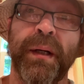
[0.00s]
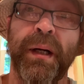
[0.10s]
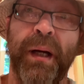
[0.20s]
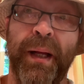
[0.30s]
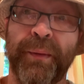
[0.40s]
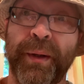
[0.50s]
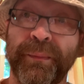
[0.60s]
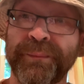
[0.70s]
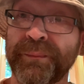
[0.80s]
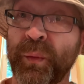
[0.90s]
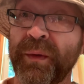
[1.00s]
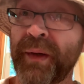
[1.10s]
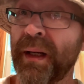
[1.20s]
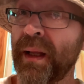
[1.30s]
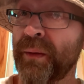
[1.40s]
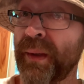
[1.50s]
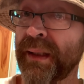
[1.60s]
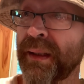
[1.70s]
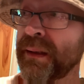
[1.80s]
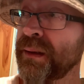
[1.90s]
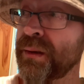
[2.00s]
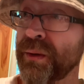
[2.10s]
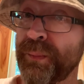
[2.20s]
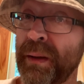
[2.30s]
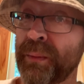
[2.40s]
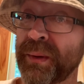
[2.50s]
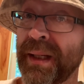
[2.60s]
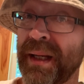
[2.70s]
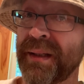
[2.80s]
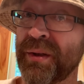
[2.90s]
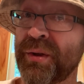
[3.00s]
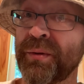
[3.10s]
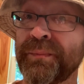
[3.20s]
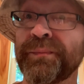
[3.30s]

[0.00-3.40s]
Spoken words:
I don't know. We've had a lot of rain lately, so it's probably not an issue.